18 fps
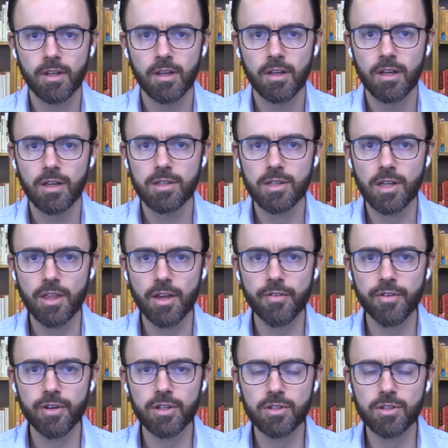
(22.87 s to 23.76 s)
South
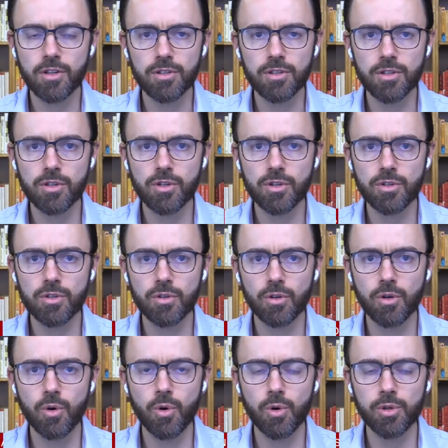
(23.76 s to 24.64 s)
Africa's Constitutional
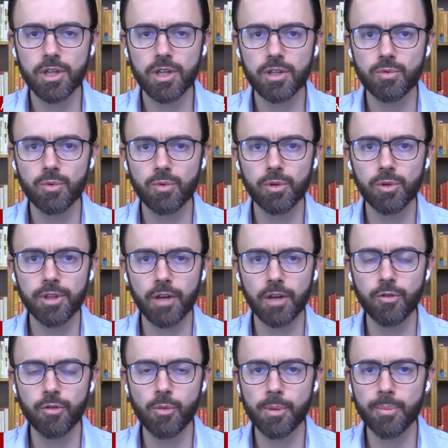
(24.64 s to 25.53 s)
Court has ruled
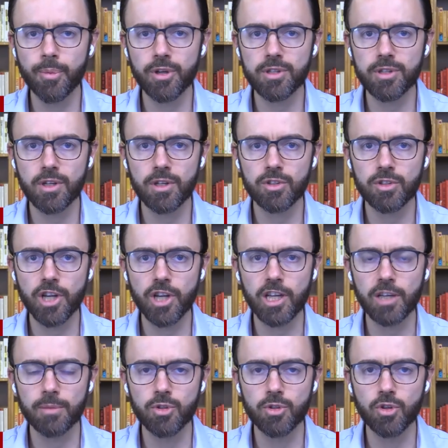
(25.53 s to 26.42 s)
that former President
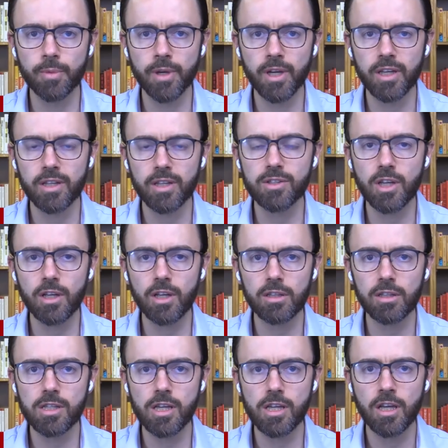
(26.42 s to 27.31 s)
Jacob Zuma is
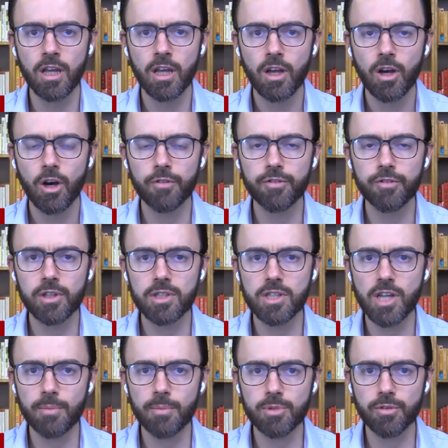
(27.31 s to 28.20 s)
guilty of
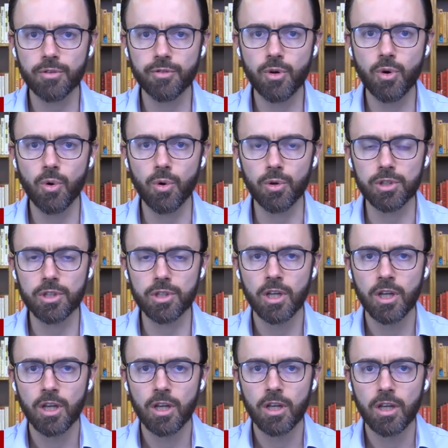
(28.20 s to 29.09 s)
contempt of court,
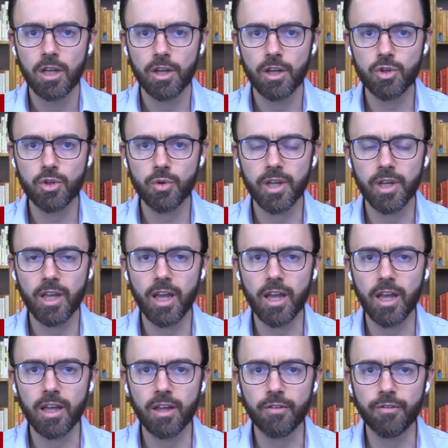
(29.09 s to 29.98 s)
issuing
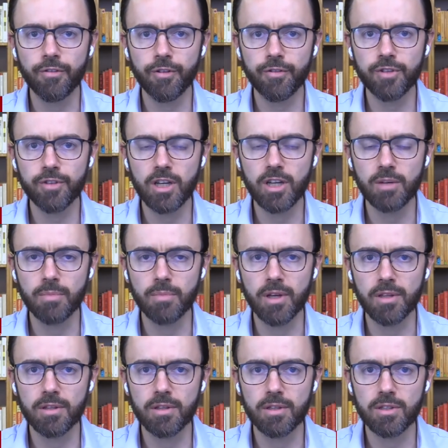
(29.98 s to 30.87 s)
a
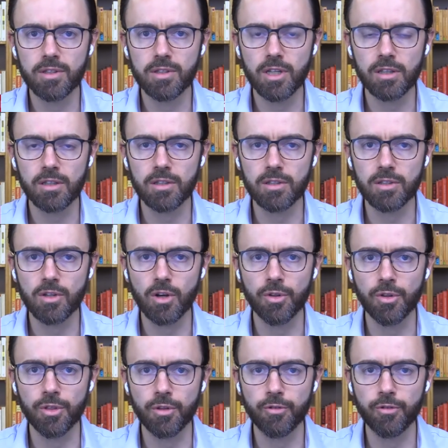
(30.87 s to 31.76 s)
15-month sentence
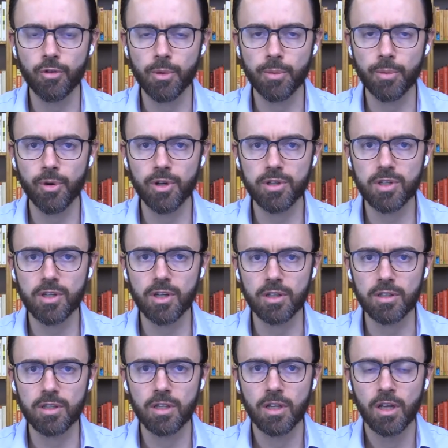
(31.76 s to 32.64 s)
on the former
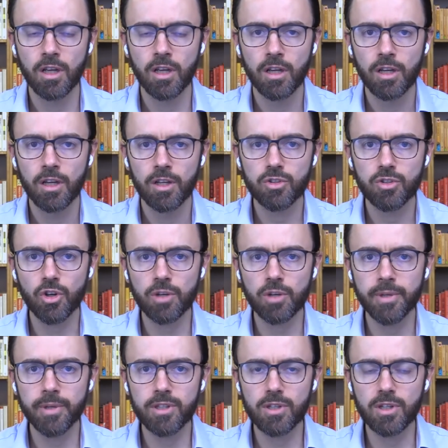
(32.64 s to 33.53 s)
president.
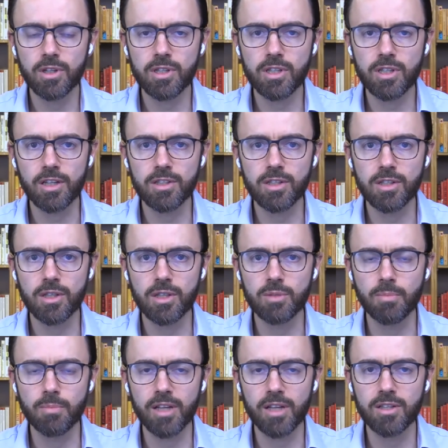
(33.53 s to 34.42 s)
Joining me to discuss
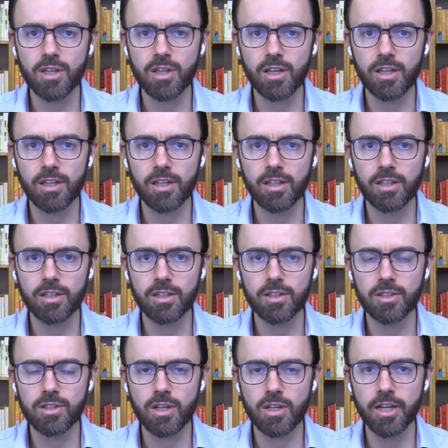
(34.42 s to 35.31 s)
this matter
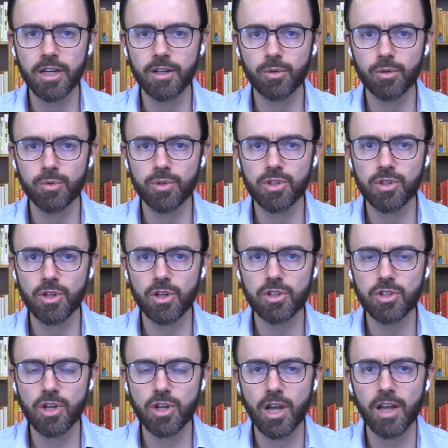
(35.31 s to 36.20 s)
is legal
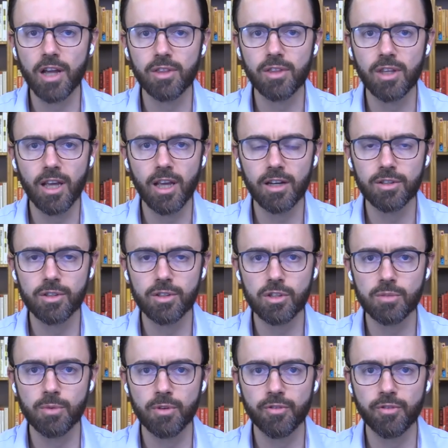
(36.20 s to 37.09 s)
researcher at the Helen
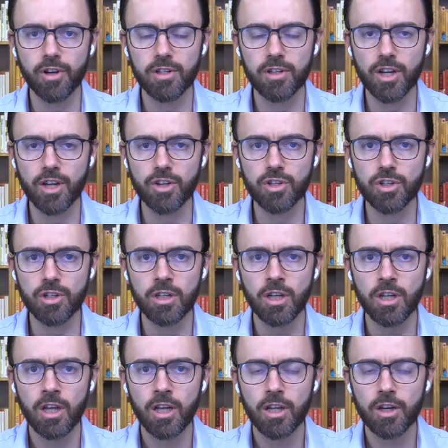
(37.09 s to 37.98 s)
Suzman
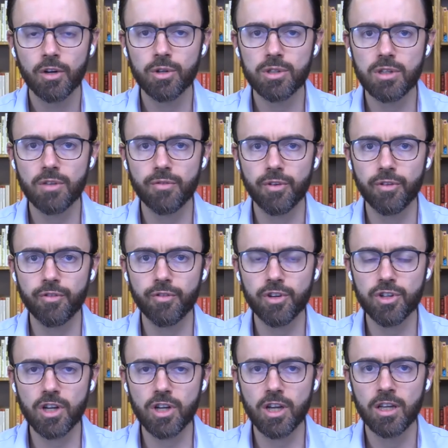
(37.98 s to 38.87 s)
Foundation, Christopher
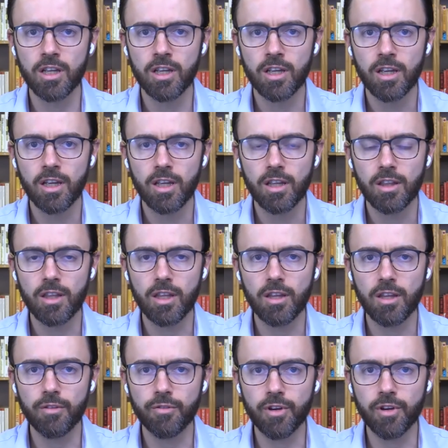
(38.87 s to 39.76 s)
Fisher.
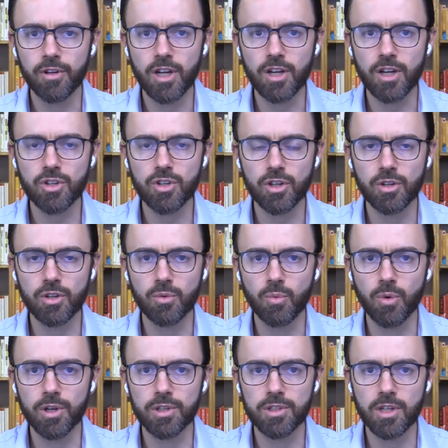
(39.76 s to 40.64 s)
The foundation
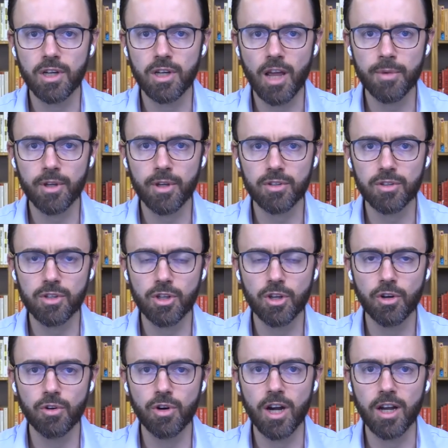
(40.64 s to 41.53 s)
was an amicus
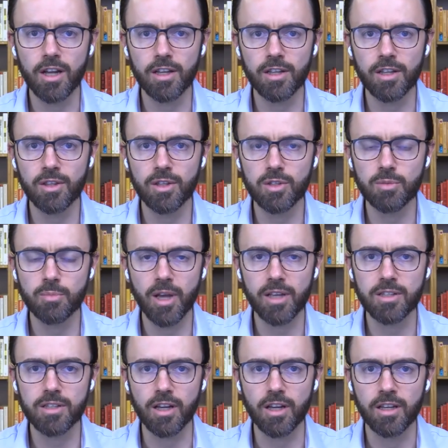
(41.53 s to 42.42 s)
curiae in this
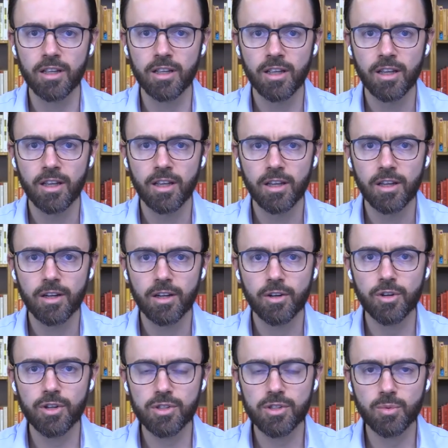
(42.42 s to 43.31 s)
matter.
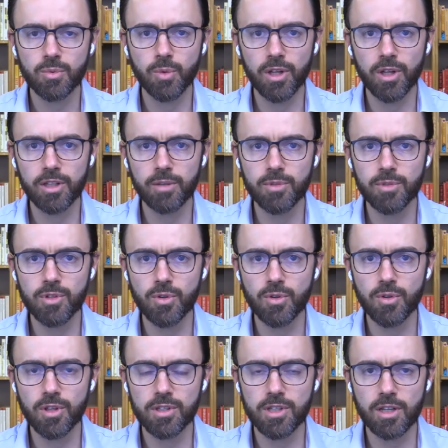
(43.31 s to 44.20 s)
Chris, welcome
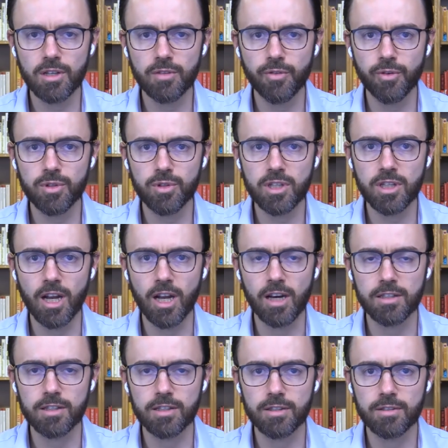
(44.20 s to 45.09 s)
to the Centre for Risk
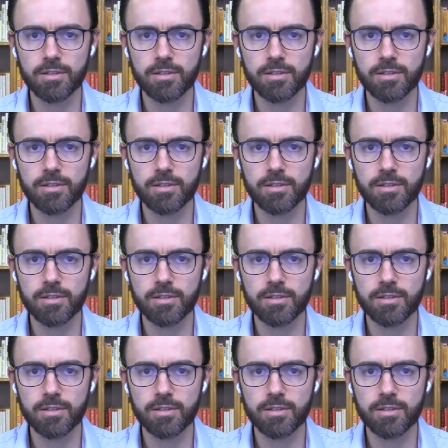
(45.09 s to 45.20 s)
Analysis.